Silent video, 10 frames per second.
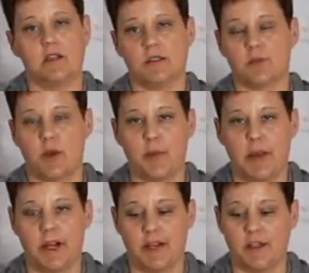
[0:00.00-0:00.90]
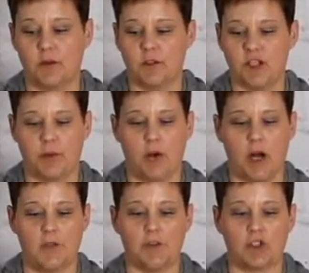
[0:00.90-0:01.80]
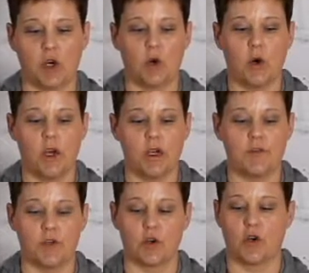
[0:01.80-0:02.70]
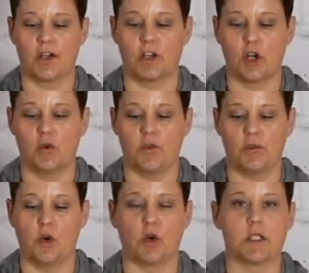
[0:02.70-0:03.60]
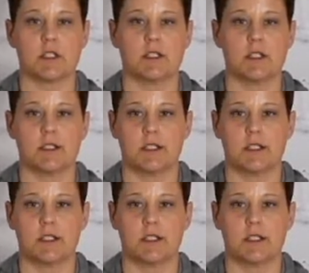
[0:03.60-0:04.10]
Spray paint I think would chip off. So if you're going to go the porcelain,